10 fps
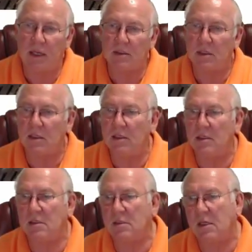
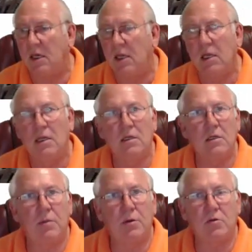Basically, this is a
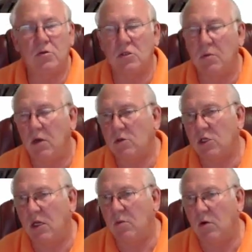typical
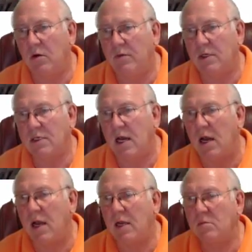smoke chamber of the
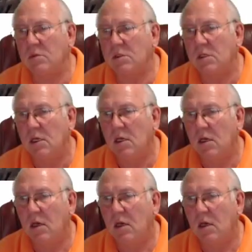times.